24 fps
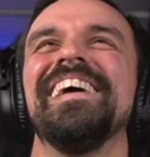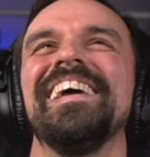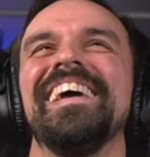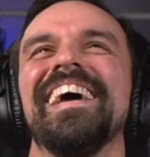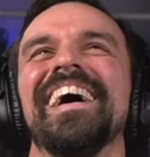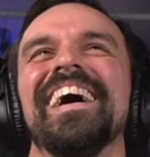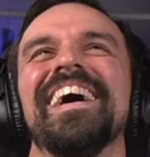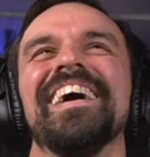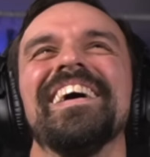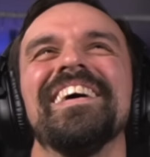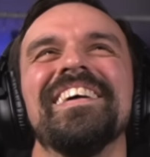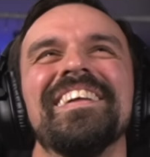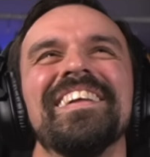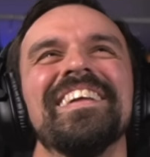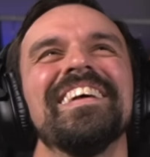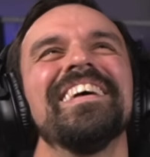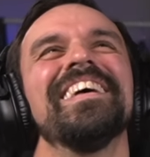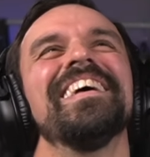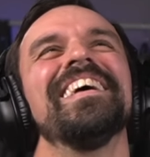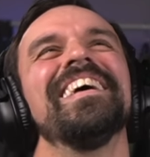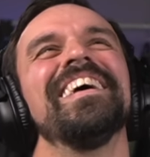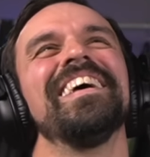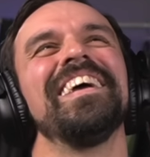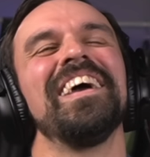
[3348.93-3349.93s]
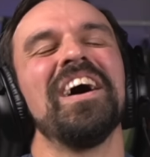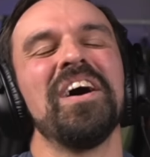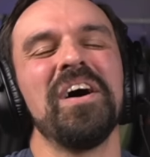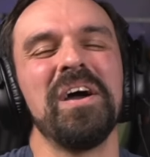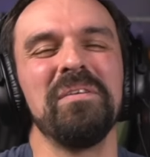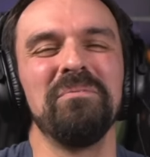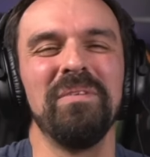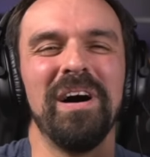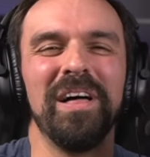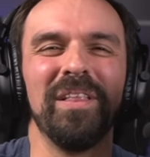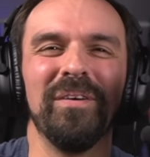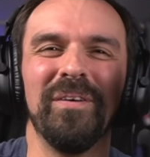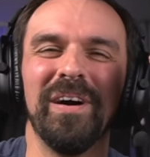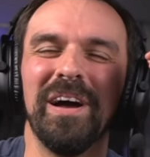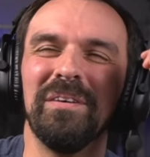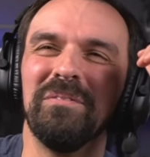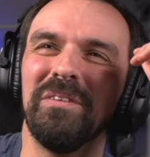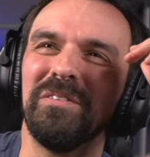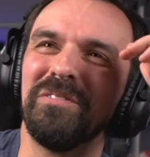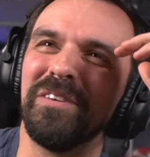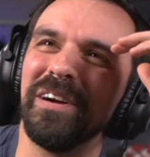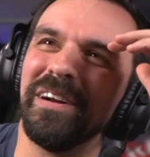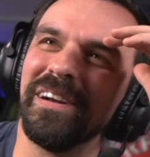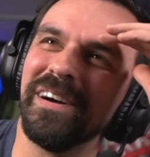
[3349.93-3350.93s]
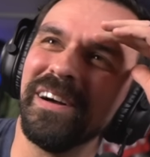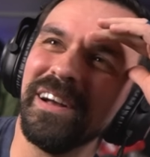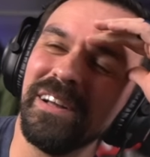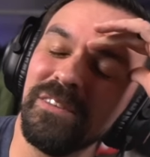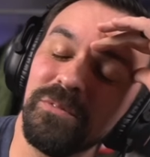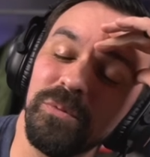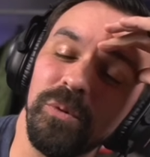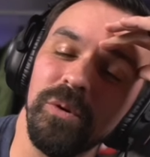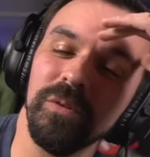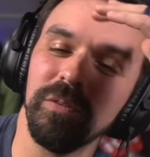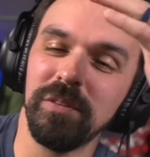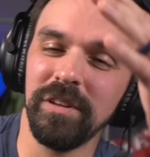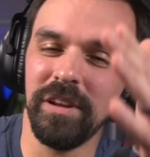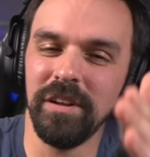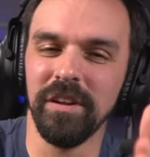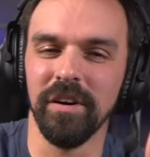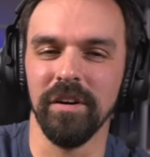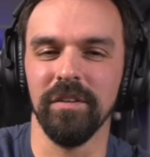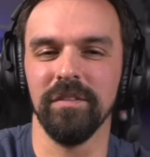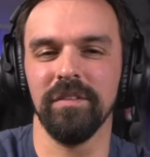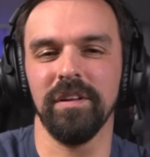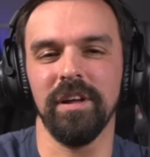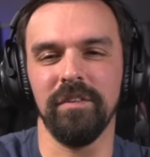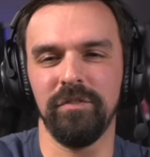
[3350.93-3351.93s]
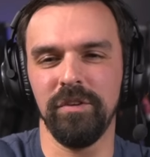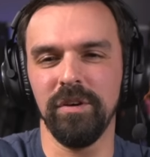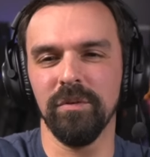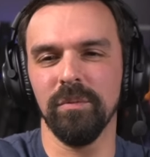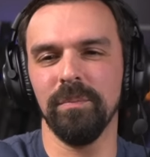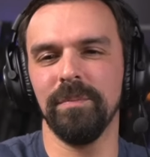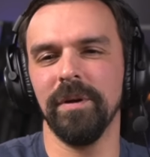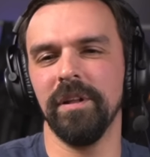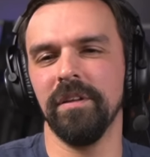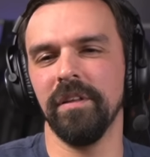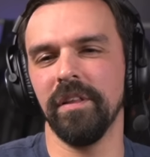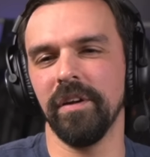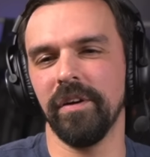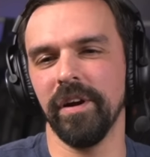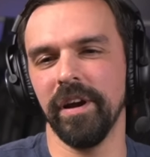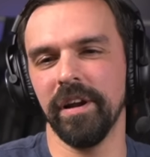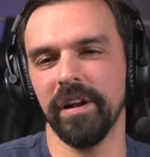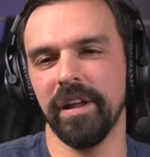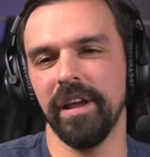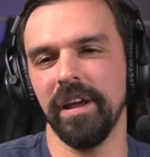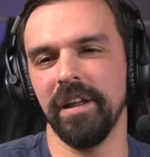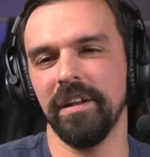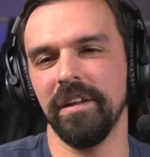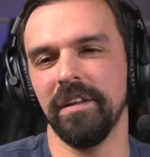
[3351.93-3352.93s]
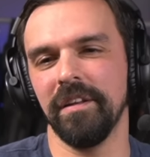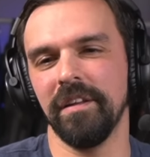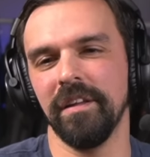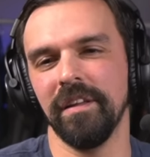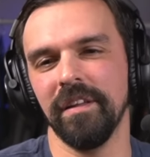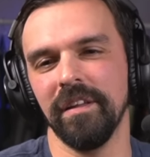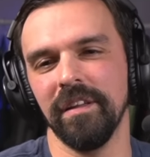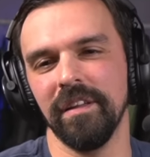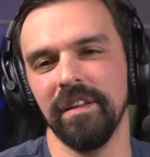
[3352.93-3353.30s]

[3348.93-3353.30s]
Yeah. Yeah. Hey, by the way, I'm afraid of heights. Well, have you ever been to the Grand Canyon?